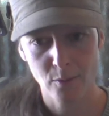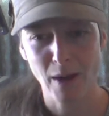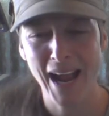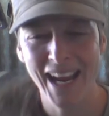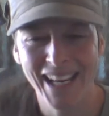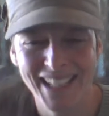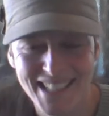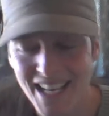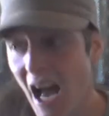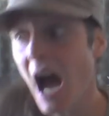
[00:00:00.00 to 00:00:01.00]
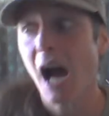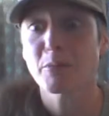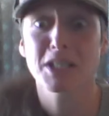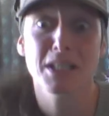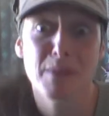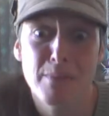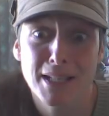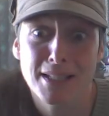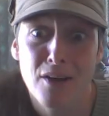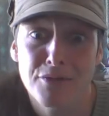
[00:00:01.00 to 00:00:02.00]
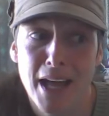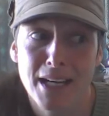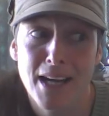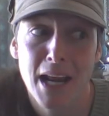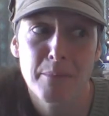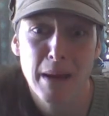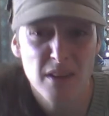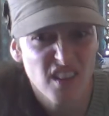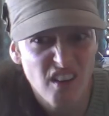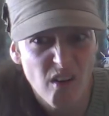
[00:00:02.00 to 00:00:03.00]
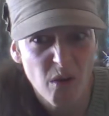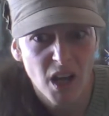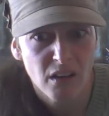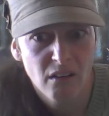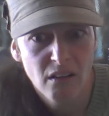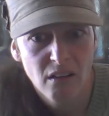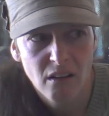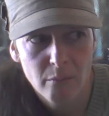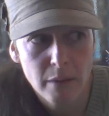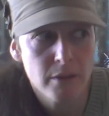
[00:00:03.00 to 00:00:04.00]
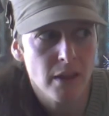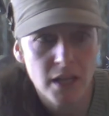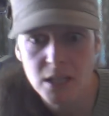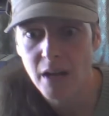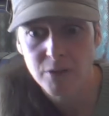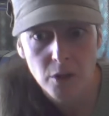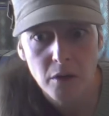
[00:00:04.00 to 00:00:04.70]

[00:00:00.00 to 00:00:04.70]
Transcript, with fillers: Right? I'm just going to be myself then, and maybe they'll go away. Maybe they can have their